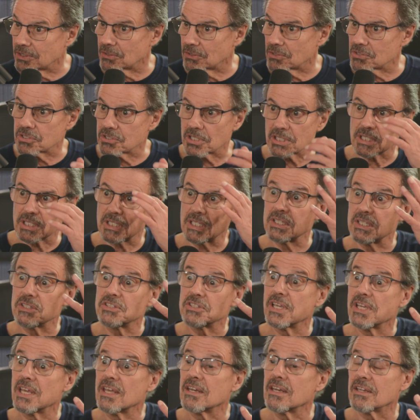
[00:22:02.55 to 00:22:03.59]
It's like an
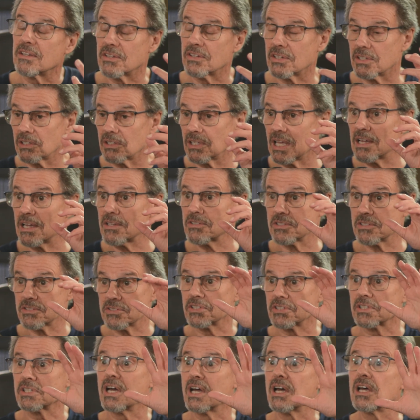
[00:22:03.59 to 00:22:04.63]
antenna that allows us
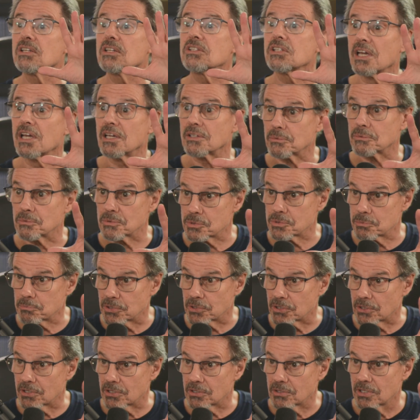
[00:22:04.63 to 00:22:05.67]
to contact with
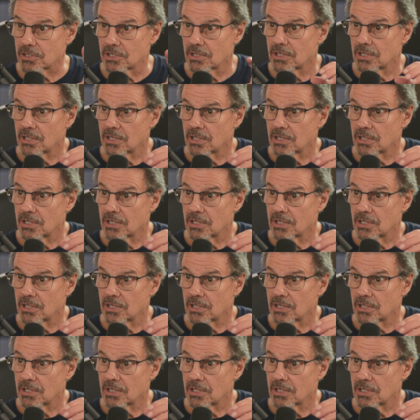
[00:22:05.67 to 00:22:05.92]
spirit